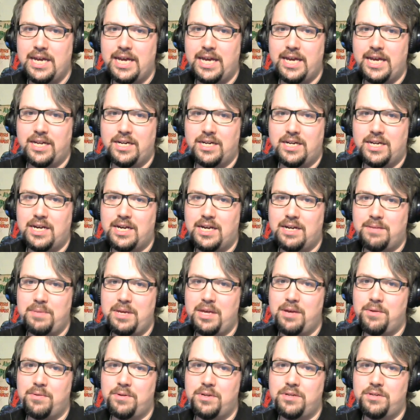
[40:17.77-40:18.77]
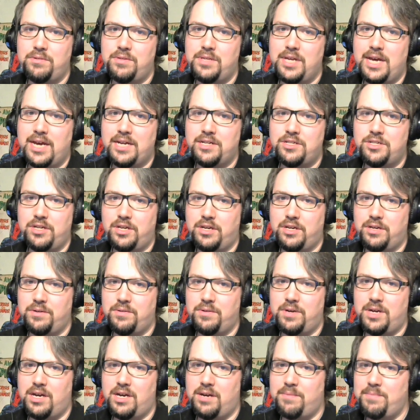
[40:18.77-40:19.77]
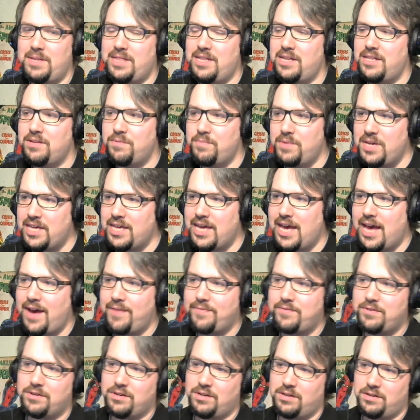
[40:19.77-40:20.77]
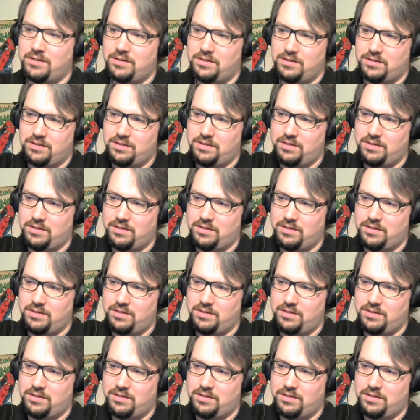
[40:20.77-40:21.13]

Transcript: and uh, be able to do that show. Um, and then the week after.